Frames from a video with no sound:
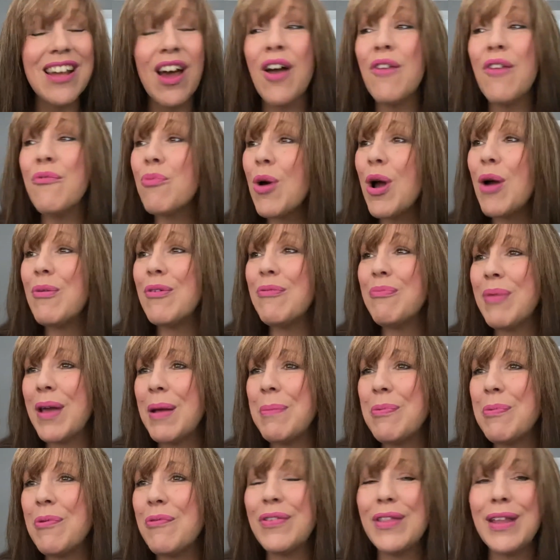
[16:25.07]
I've worked with
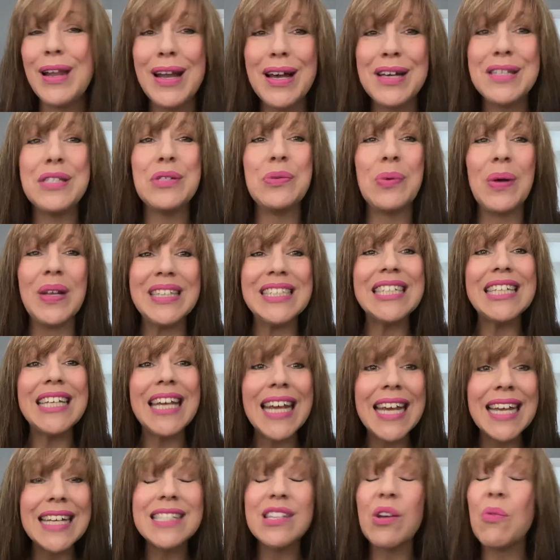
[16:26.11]
people for the last 20
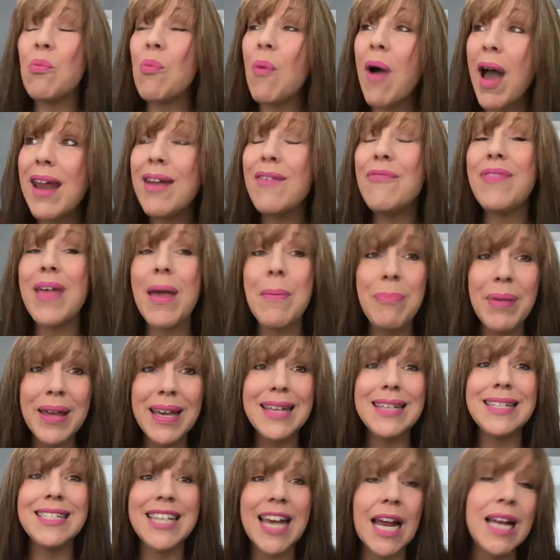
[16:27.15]
years and one of their
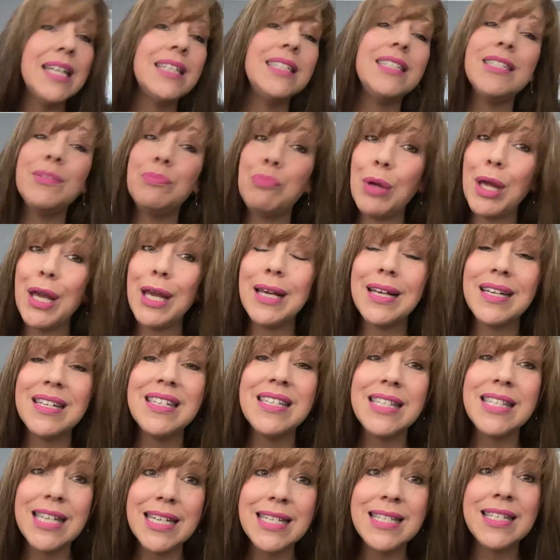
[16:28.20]
biggest challenges being
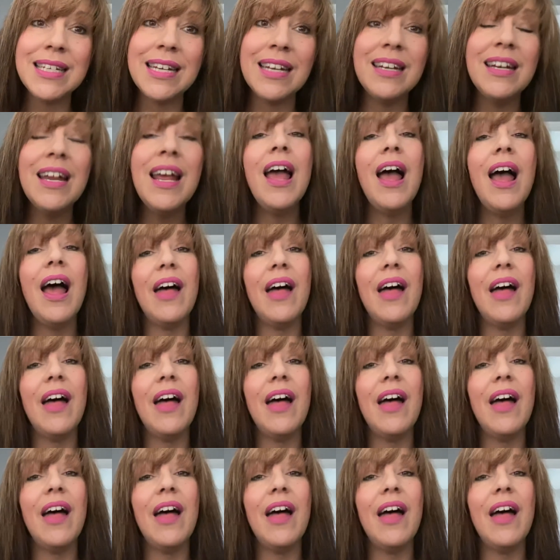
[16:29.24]
consistent.